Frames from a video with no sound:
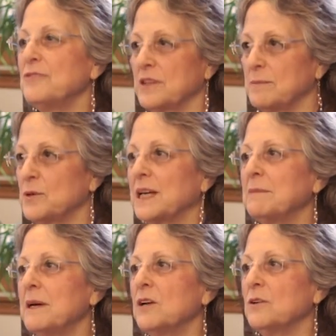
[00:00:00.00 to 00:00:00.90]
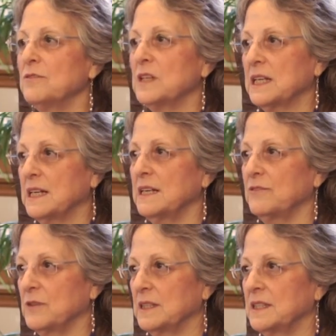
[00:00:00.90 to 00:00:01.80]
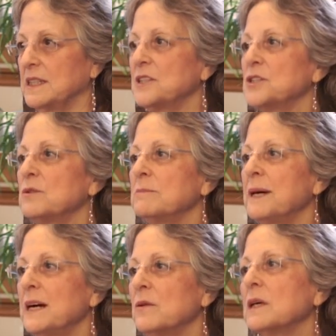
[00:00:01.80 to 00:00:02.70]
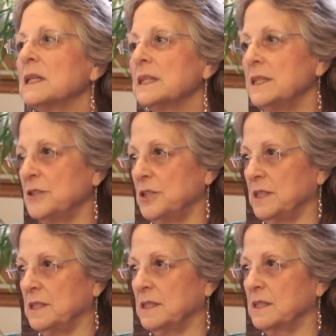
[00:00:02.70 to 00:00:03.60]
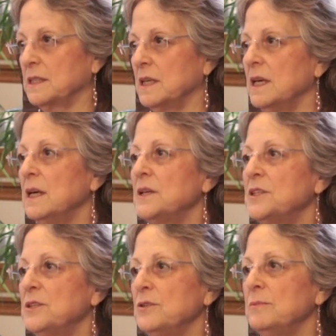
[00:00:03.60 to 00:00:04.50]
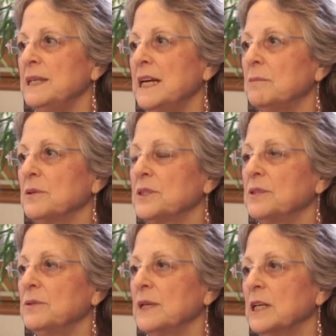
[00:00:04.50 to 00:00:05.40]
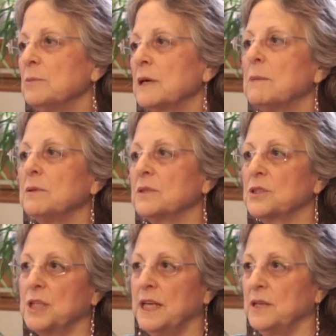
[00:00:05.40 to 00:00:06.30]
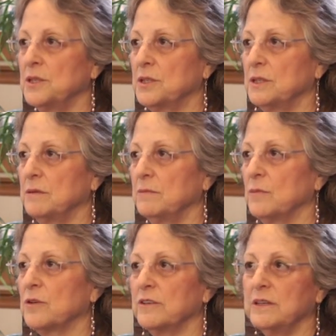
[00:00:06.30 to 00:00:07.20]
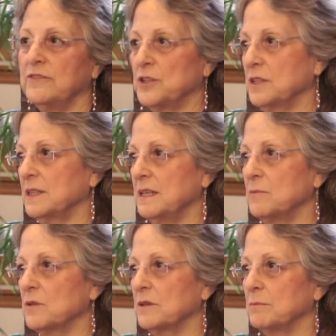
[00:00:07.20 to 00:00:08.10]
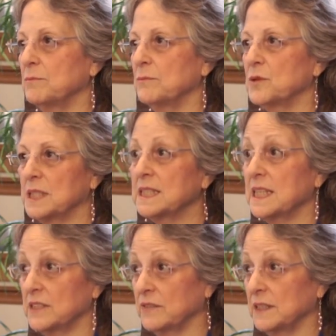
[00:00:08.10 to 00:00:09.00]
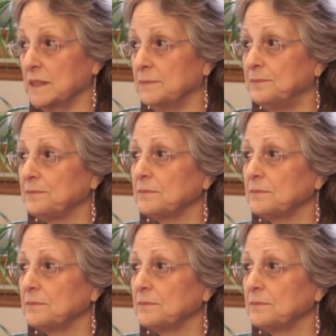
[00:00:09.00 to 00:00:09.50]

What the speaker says: for the book and my goal for the conference is to empower clinicians to be able to help couples change more efficiently, more successfully.